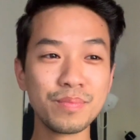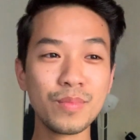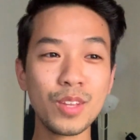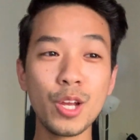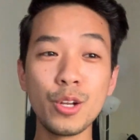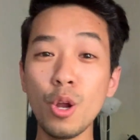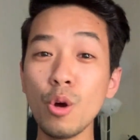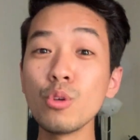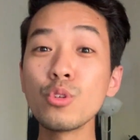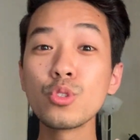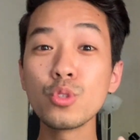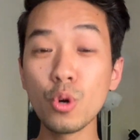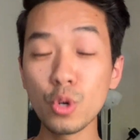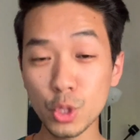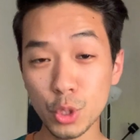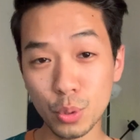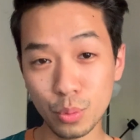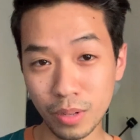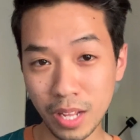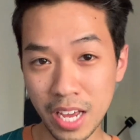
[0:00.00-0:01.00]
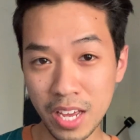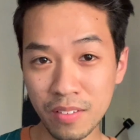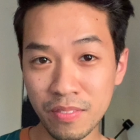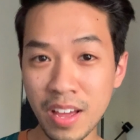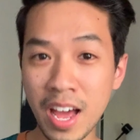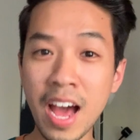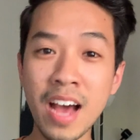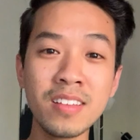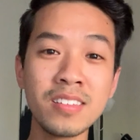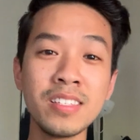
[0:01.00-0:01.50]
no social life,
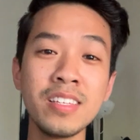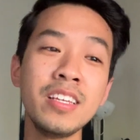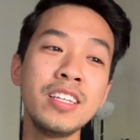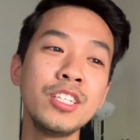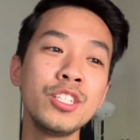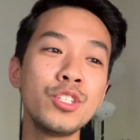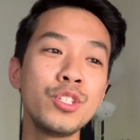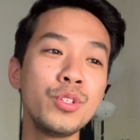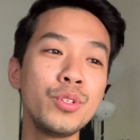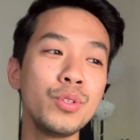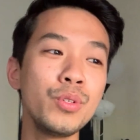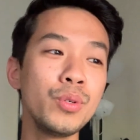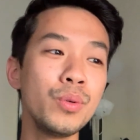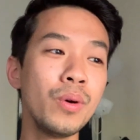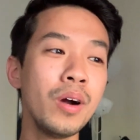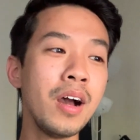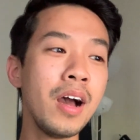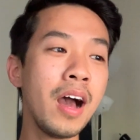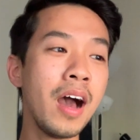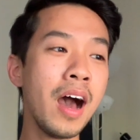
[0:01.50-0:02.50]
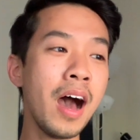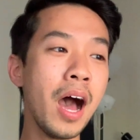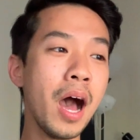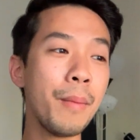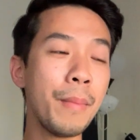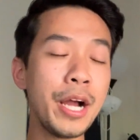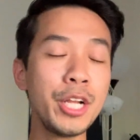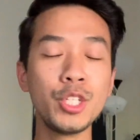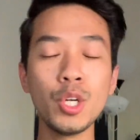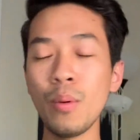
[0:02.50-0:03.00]
as into
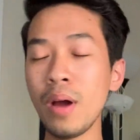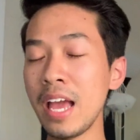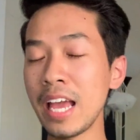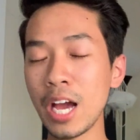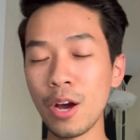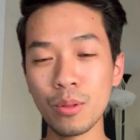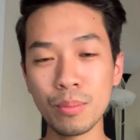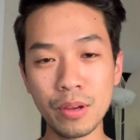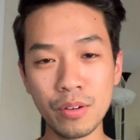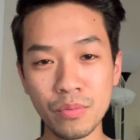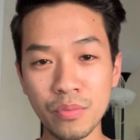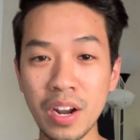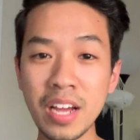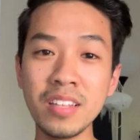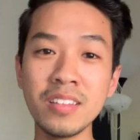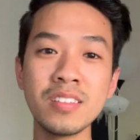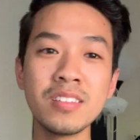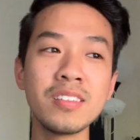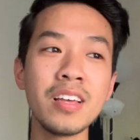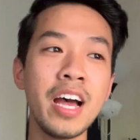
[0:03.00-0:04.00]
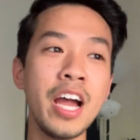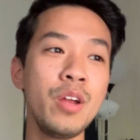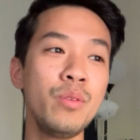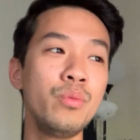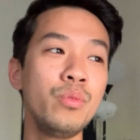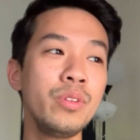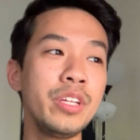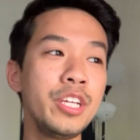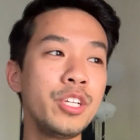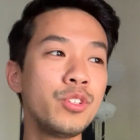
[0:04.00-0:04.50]
I don't hang out with my friends. I
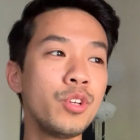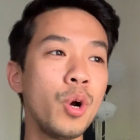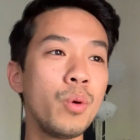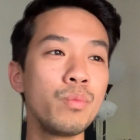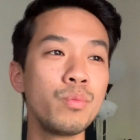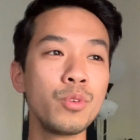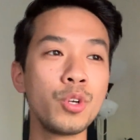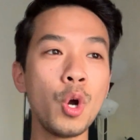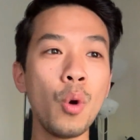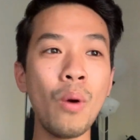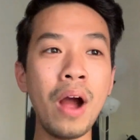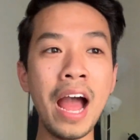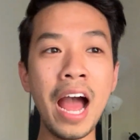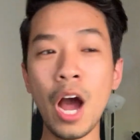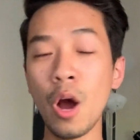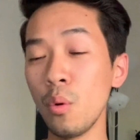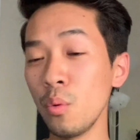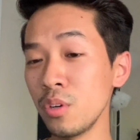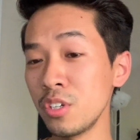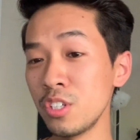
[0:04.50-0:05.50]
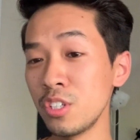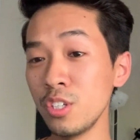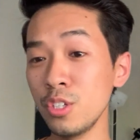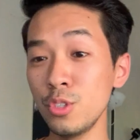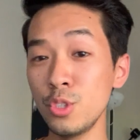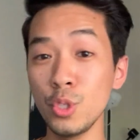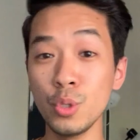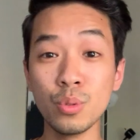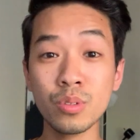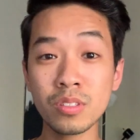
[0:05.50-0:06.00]
really don't go out to
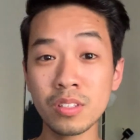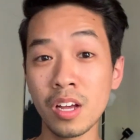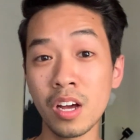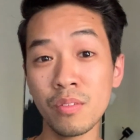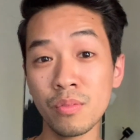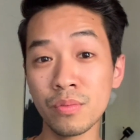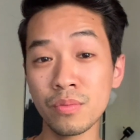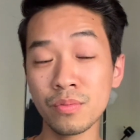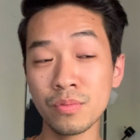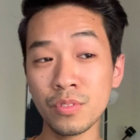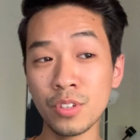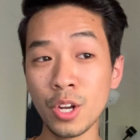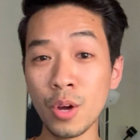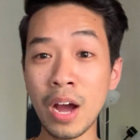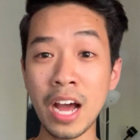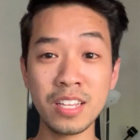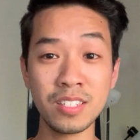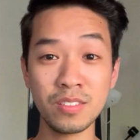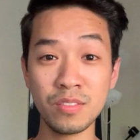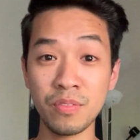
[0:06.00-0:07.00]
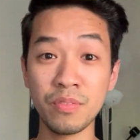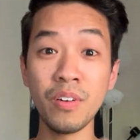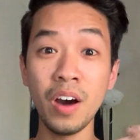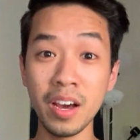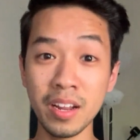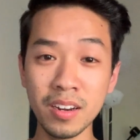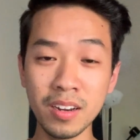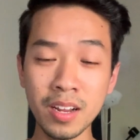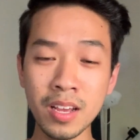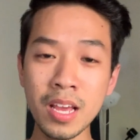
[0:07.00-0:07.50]
do stuff, as
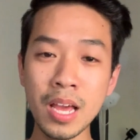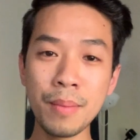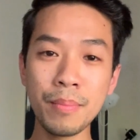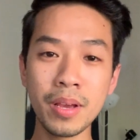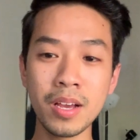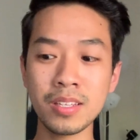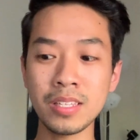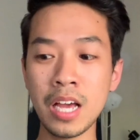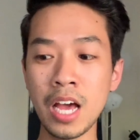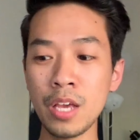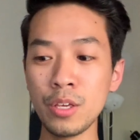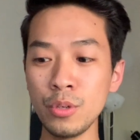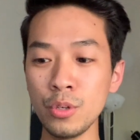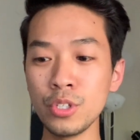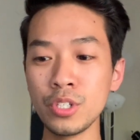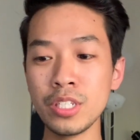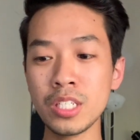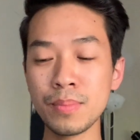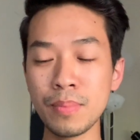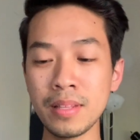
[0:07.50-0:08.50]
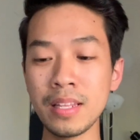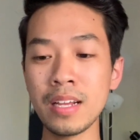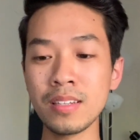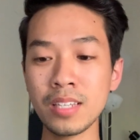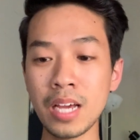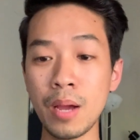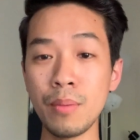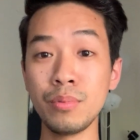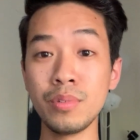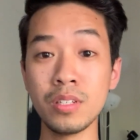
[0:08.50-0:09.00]
fun, because I usually spend that
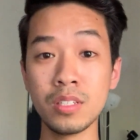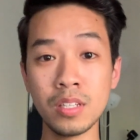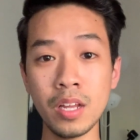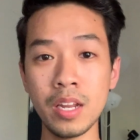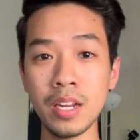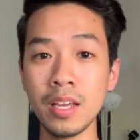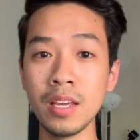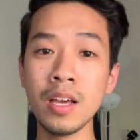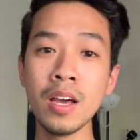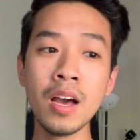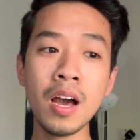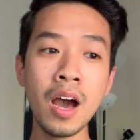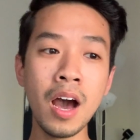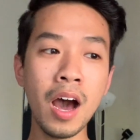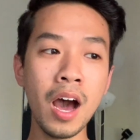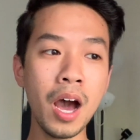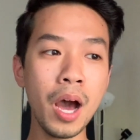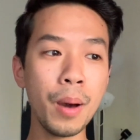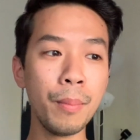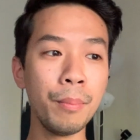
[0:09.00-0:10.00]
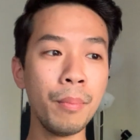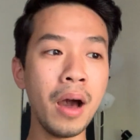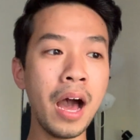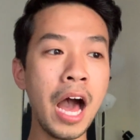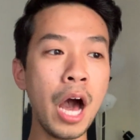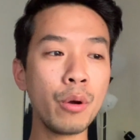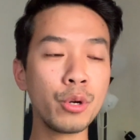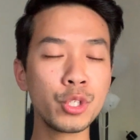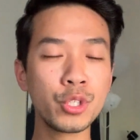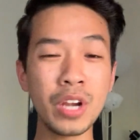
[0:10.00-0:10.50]
time to study.
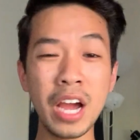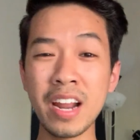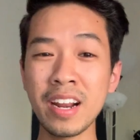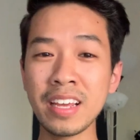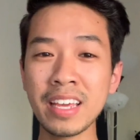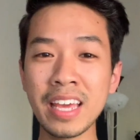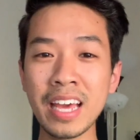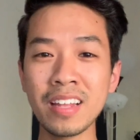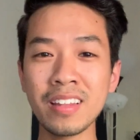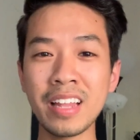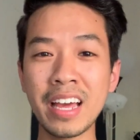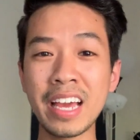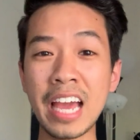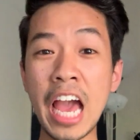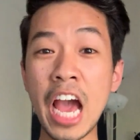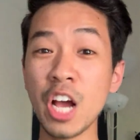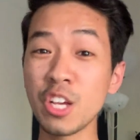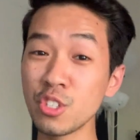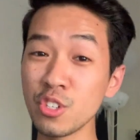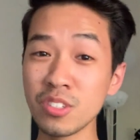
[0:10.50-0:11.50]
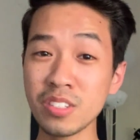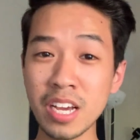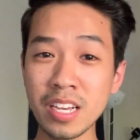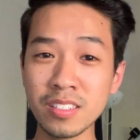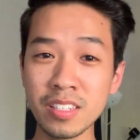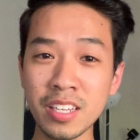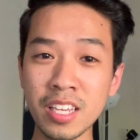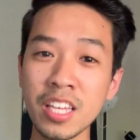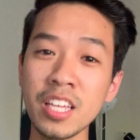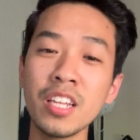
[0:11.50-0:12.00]
I'll try to get like
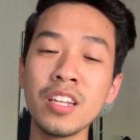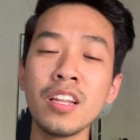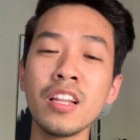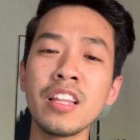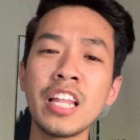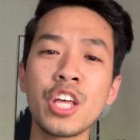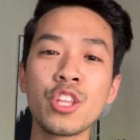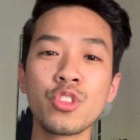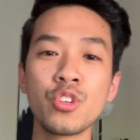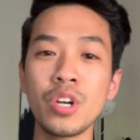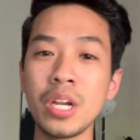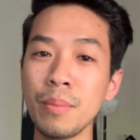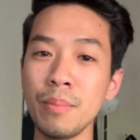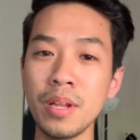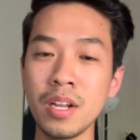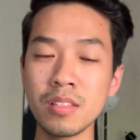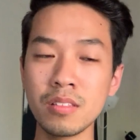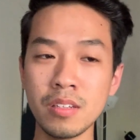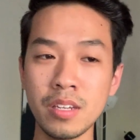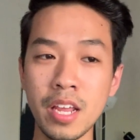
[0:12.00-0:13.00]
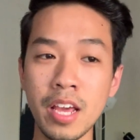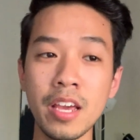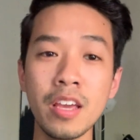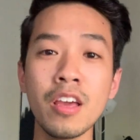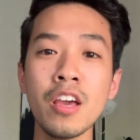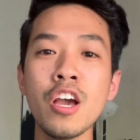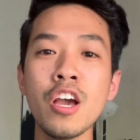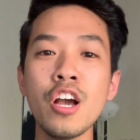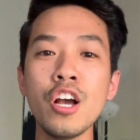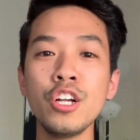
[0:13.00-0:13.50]
exercising in like 30 minutes a day
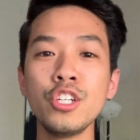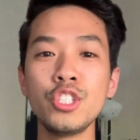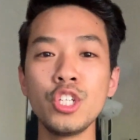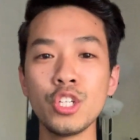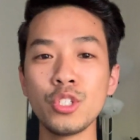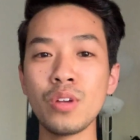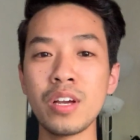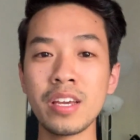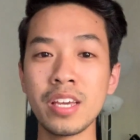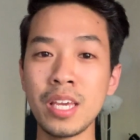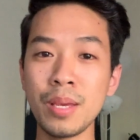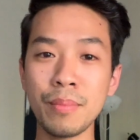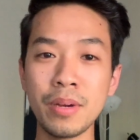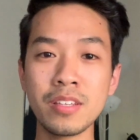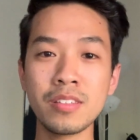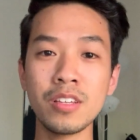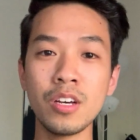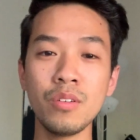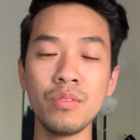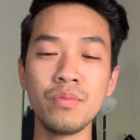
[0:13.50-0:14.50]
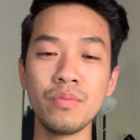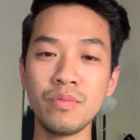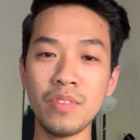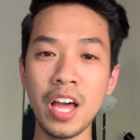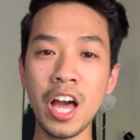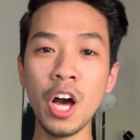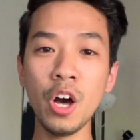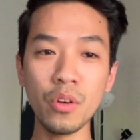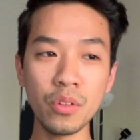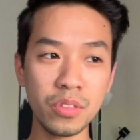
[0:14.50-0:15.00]
just so I can keep myself
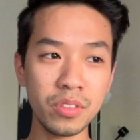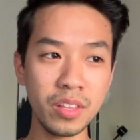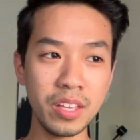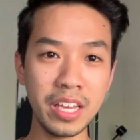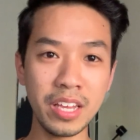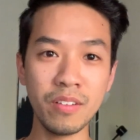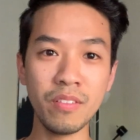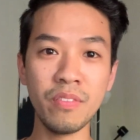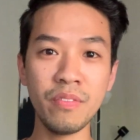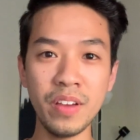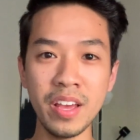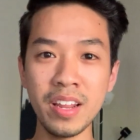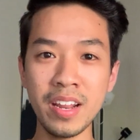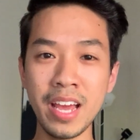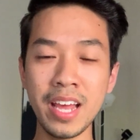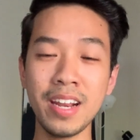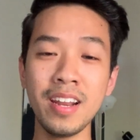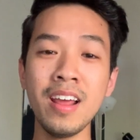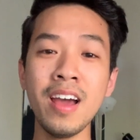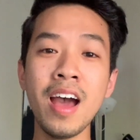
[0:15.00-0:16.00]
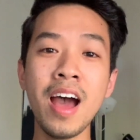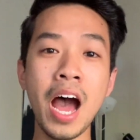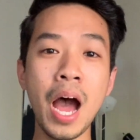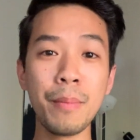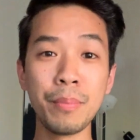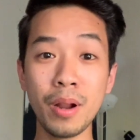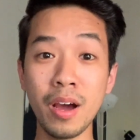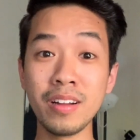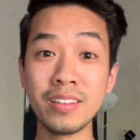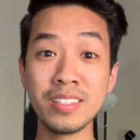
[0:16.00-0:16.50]
healthy and fit, and
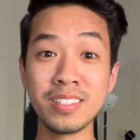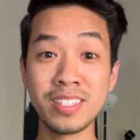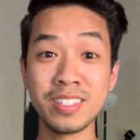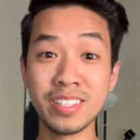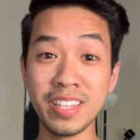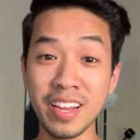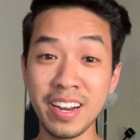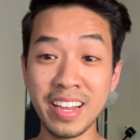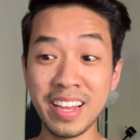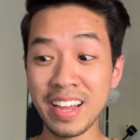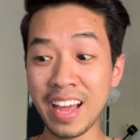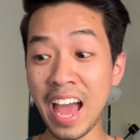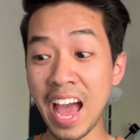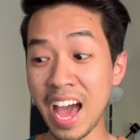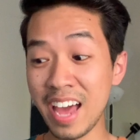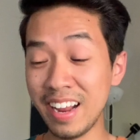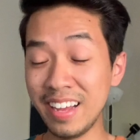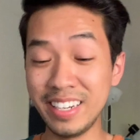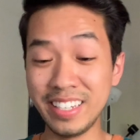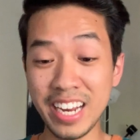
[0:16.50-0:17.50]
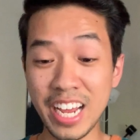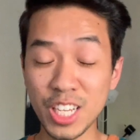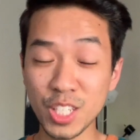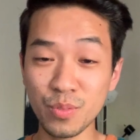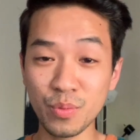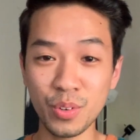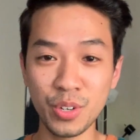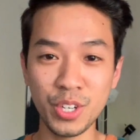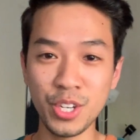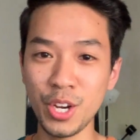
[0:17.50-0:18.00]
I'm not studying at a desk
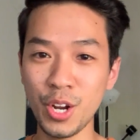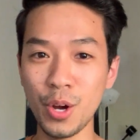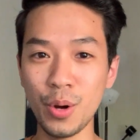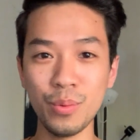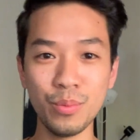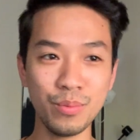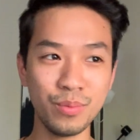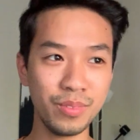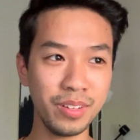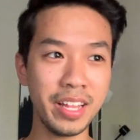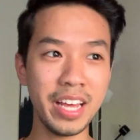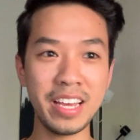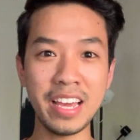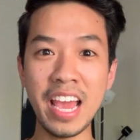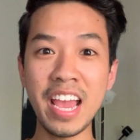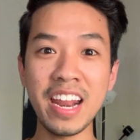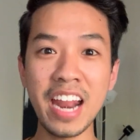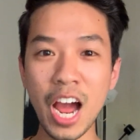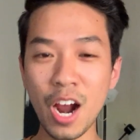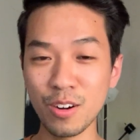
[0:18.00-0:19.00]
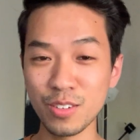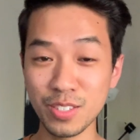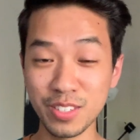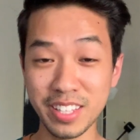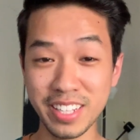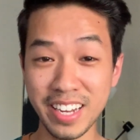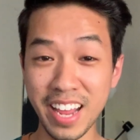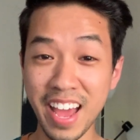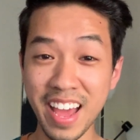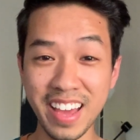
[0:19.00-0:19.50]
for like 8 hours of
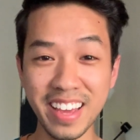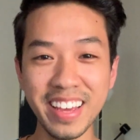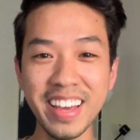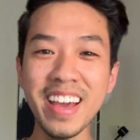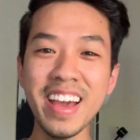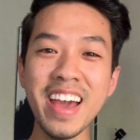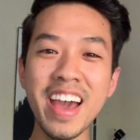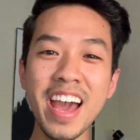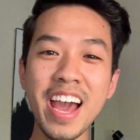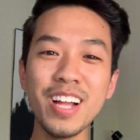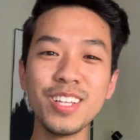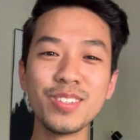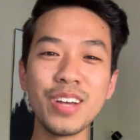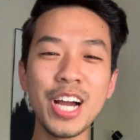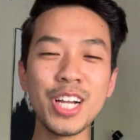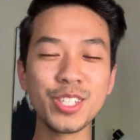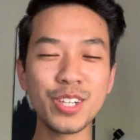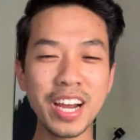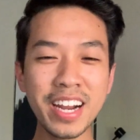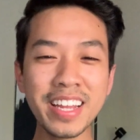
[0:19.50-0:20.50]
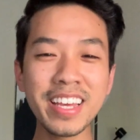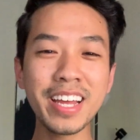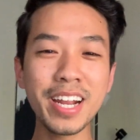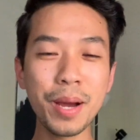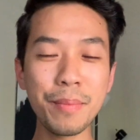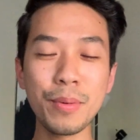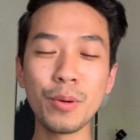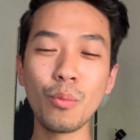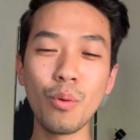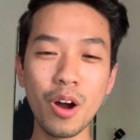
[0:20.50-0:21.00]
the day. And so I try to get
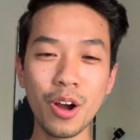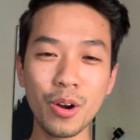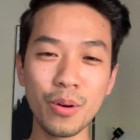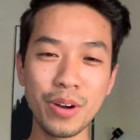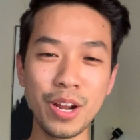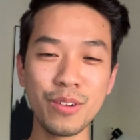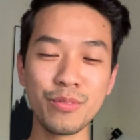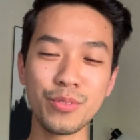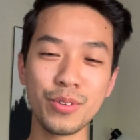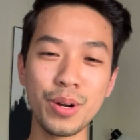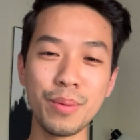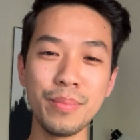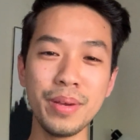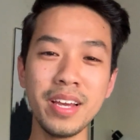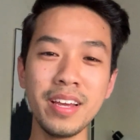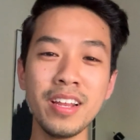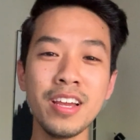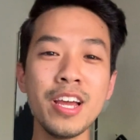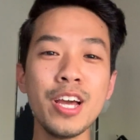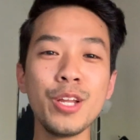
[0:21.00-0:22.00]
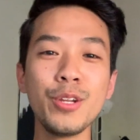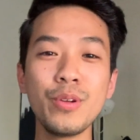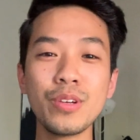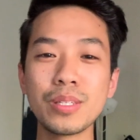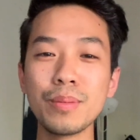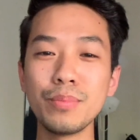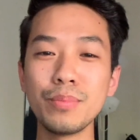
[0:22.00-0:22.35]
up and walk around for a bit, doing some